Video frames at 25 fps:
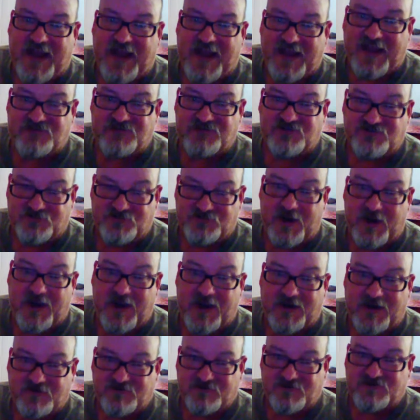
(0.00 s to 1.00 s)

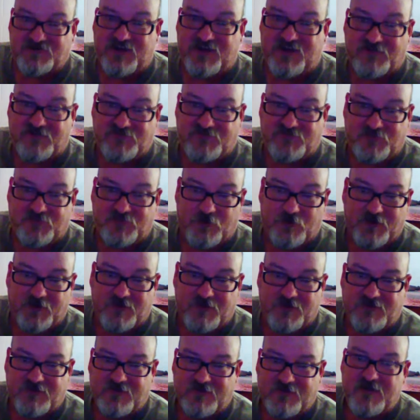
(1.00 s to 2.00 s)
Strand in South Florida,
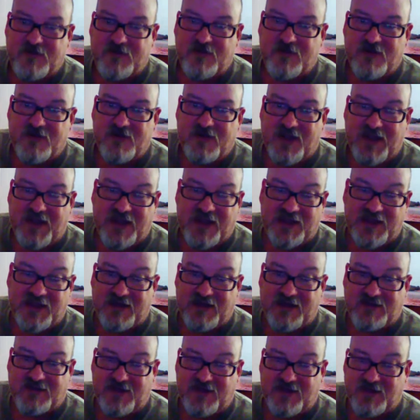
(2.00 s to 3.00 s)
and
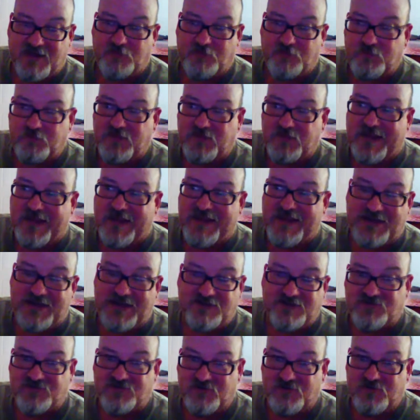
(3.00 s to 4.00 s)
it, it played
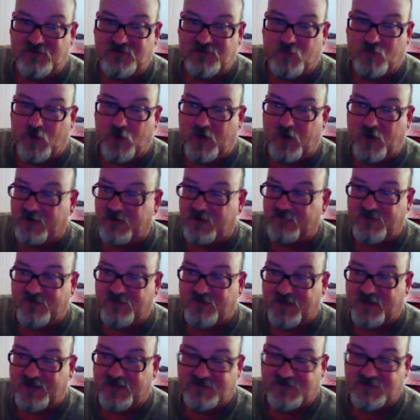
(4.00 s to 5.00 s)
into one of
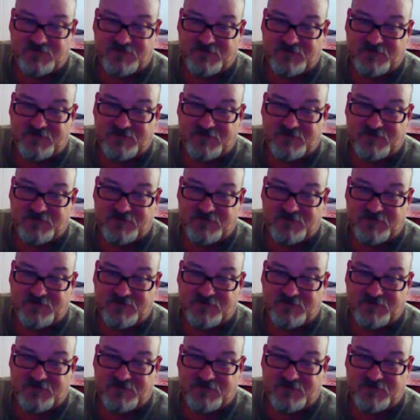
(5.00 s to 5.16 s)
uh,